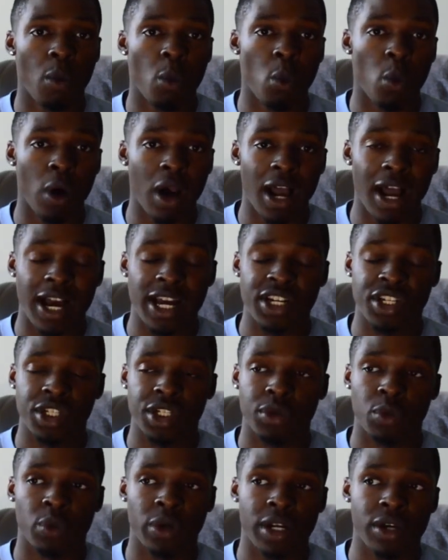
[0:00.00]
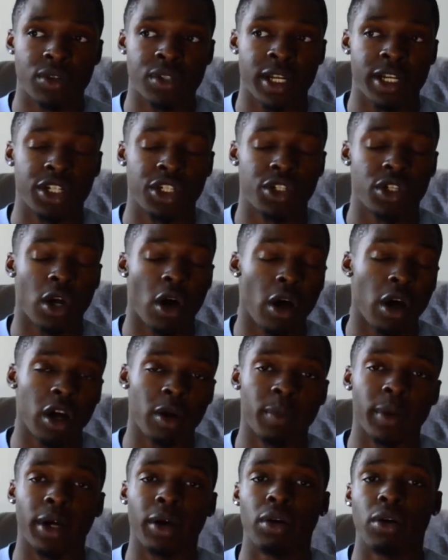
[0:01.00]
what else I should talk
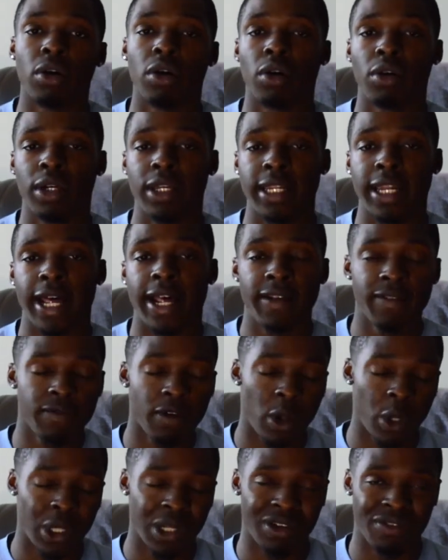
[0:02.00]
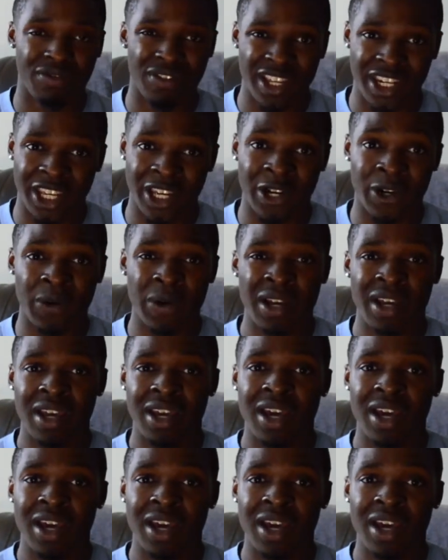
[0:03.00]
about in that following video.